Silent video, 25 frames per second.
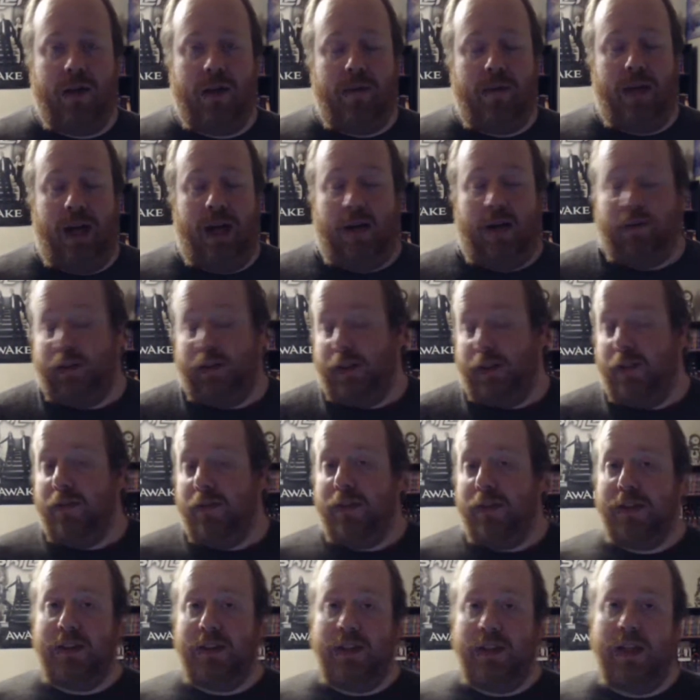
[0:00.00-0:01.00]
I mean, I would love
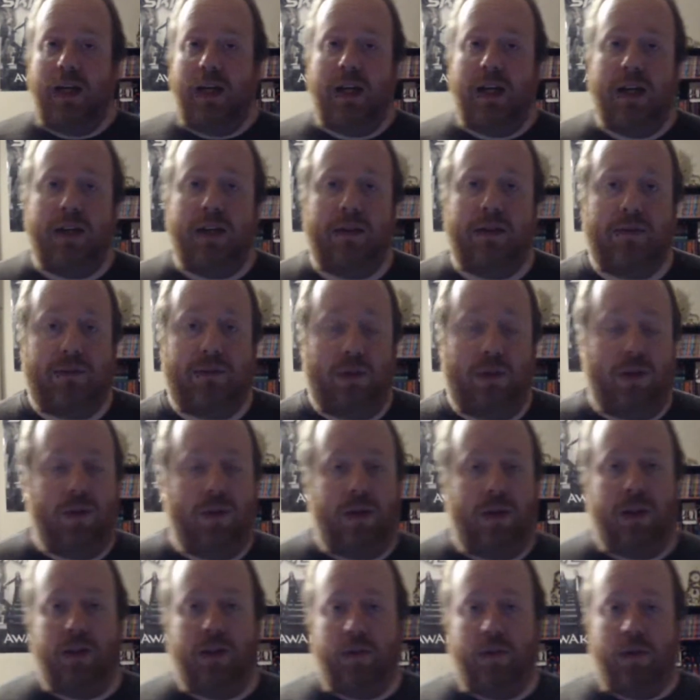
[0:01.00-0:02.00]
to see that. Who
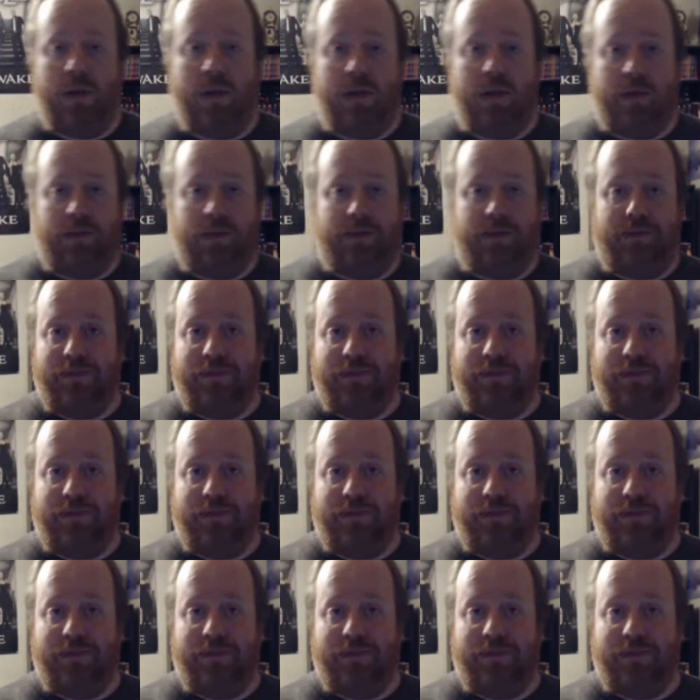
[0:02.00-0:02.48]
here wouldn't?